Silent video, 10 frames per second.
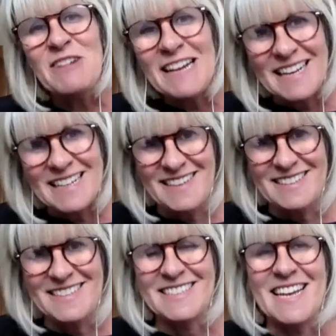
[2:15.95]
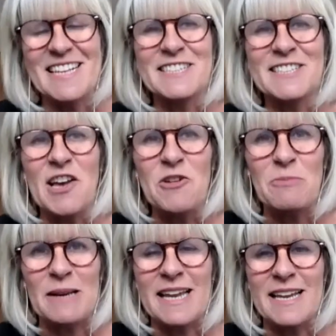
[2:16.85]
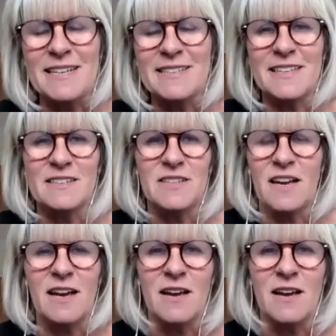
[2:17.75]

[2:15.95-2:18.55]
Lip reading: So I'm really excited today and so pleased.